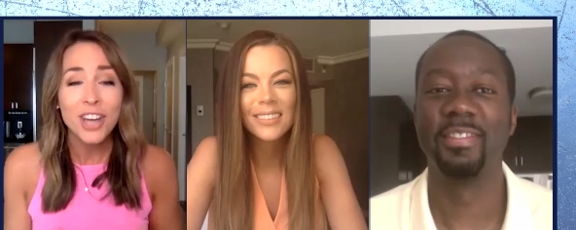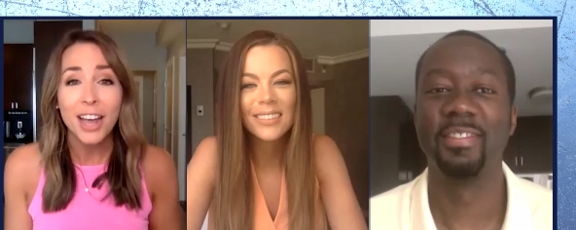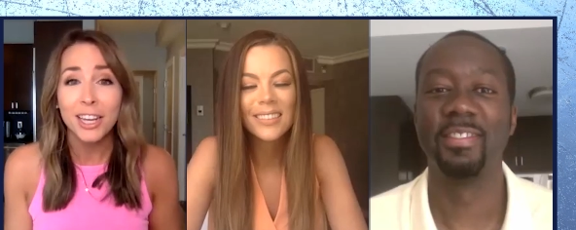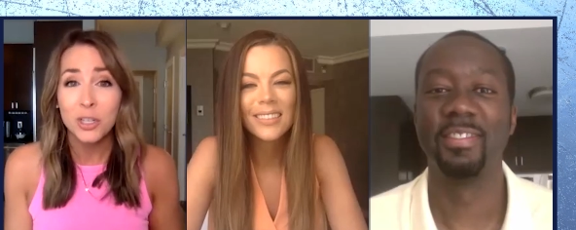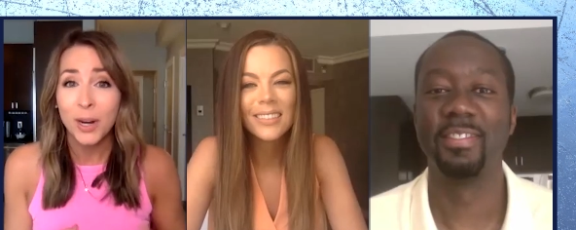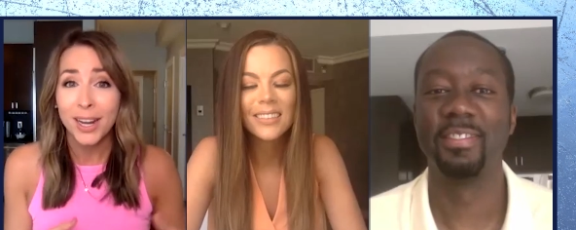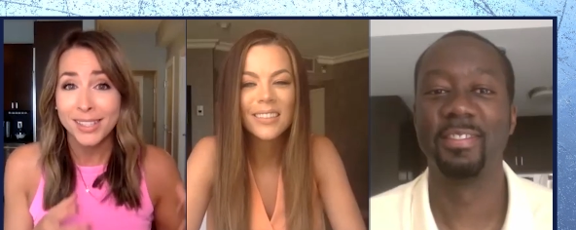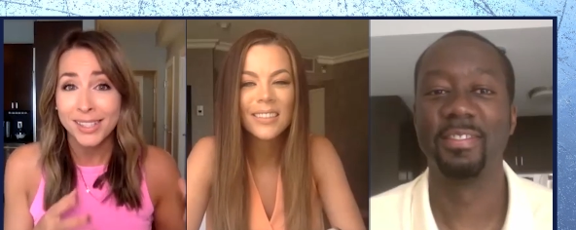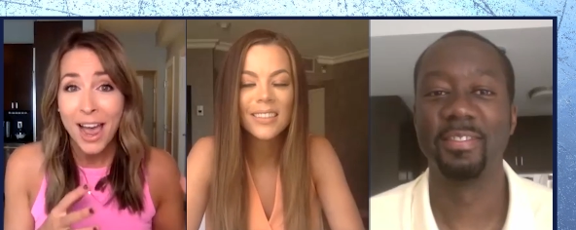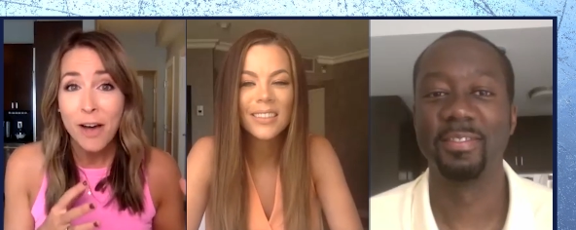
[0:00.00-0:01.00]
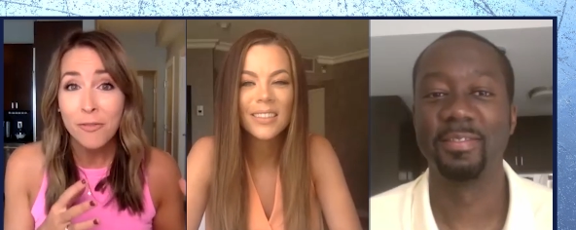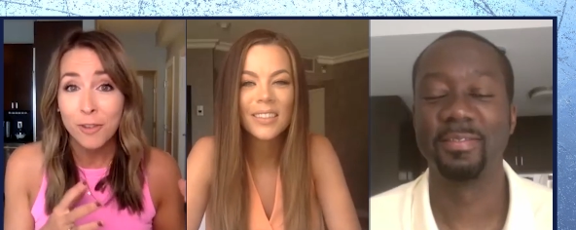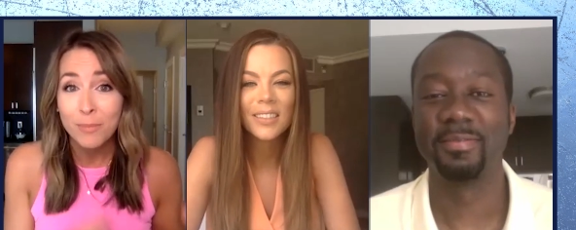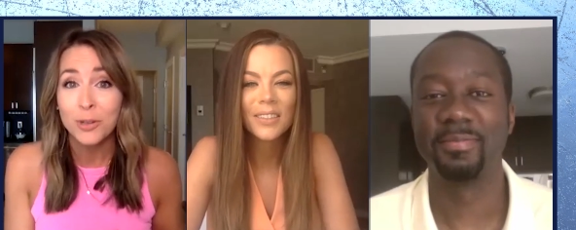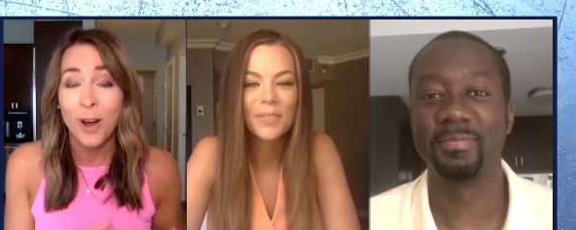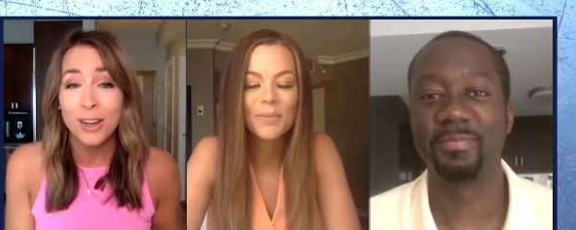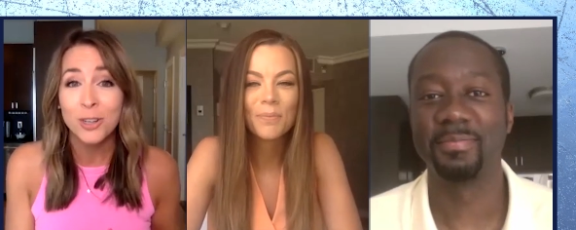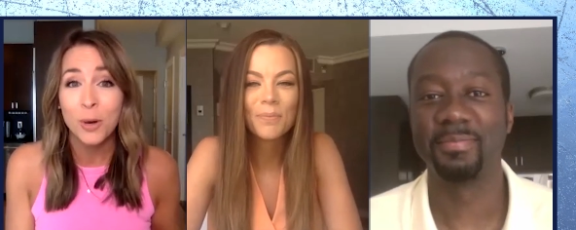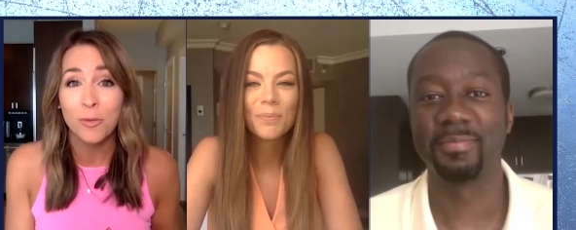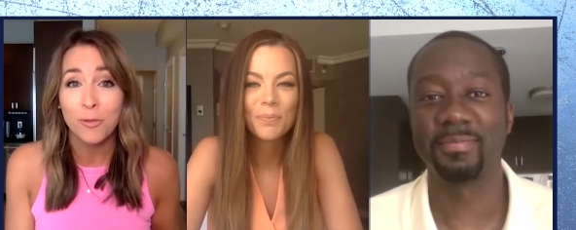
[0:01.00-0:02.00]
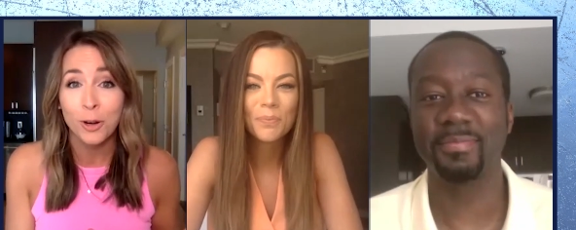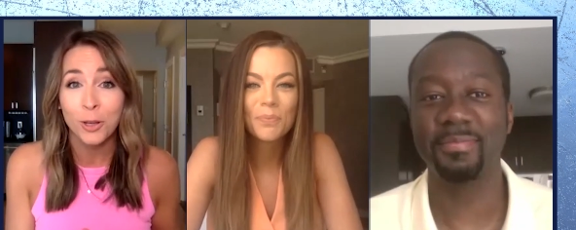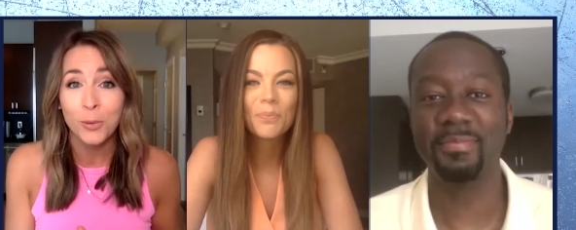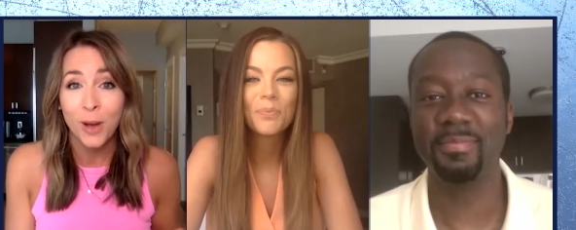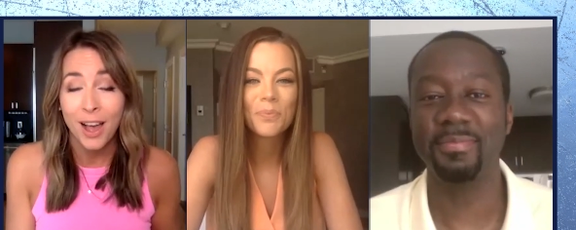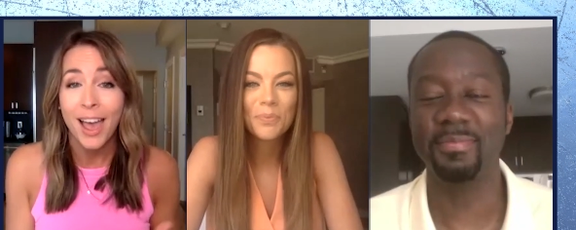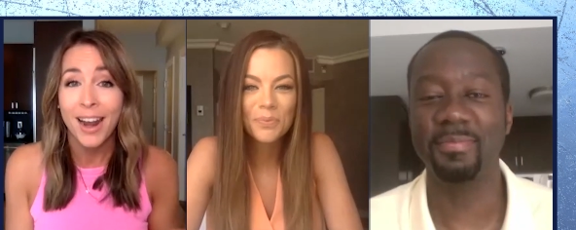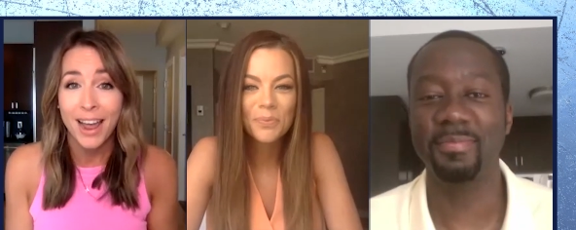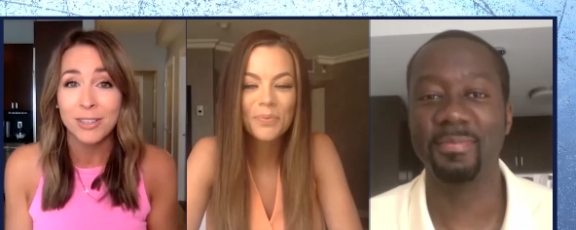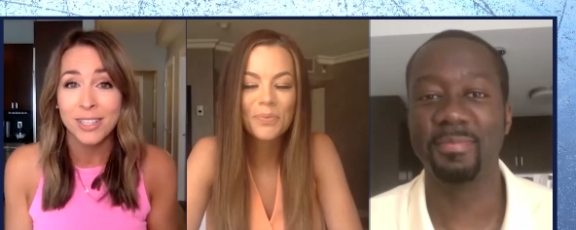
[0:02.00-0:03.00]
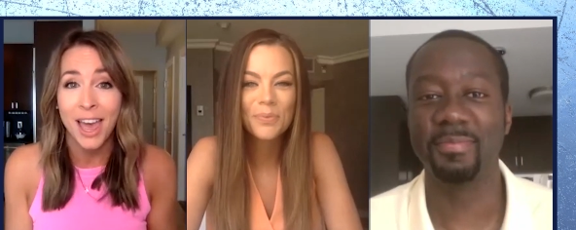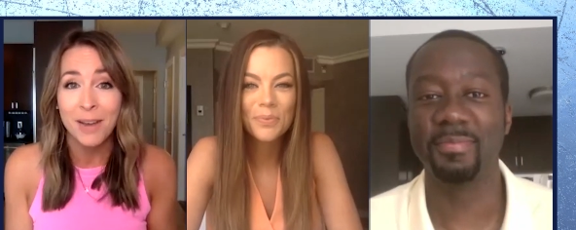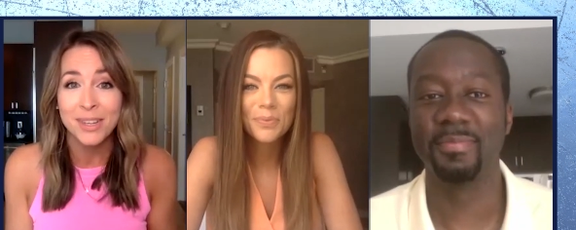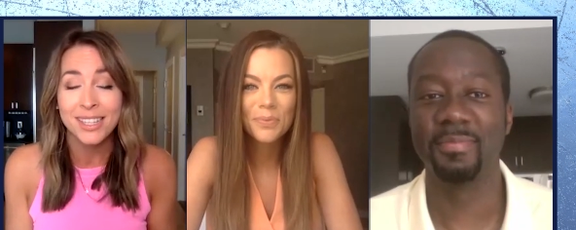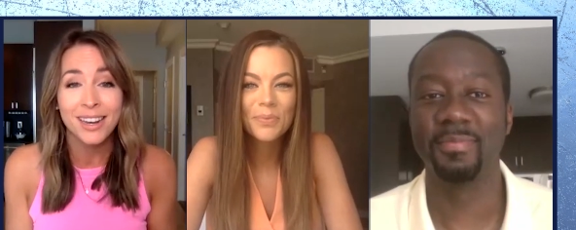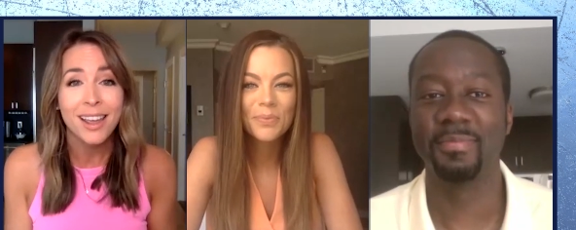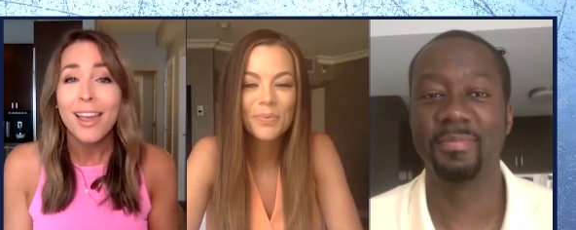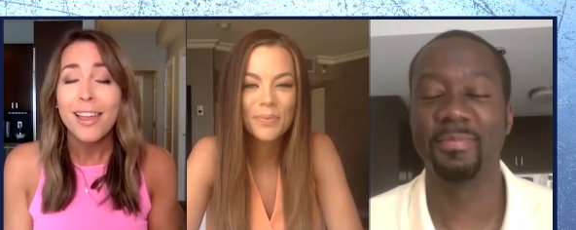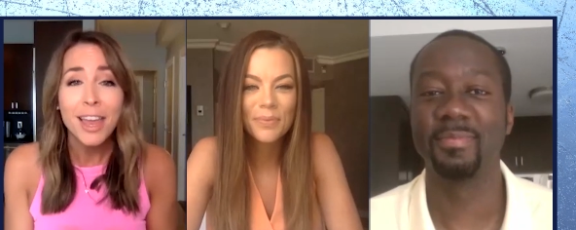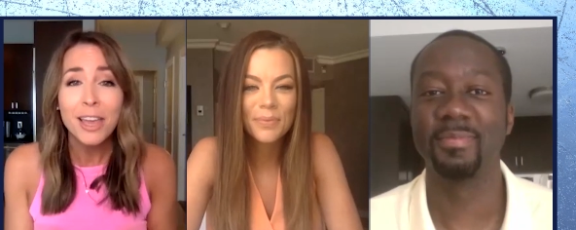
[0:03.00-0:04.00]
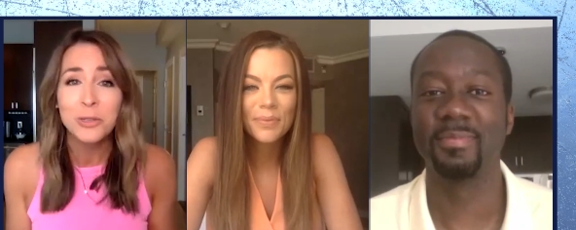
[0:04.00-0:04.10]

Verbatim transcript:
Speaker 1: Jackie joining us now from Toronto before you head out to Edmonton. Thank you